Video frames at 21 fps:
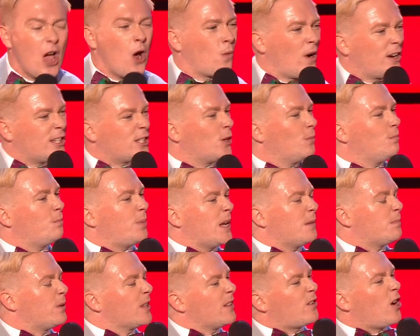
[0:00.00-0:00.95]
Whereas some
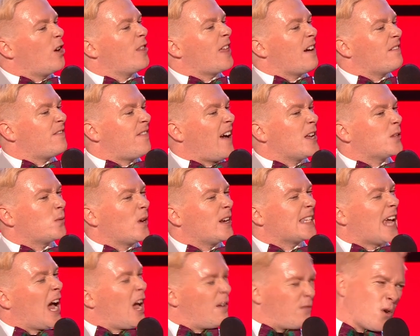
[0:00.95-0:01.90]
people, they've got that face where
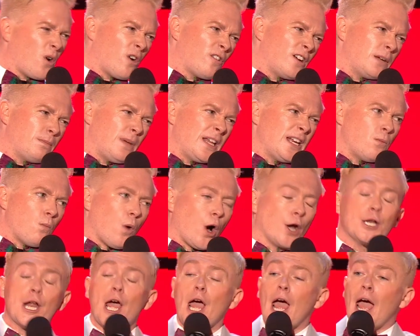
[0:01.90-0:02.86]
it's like, have you already been in one?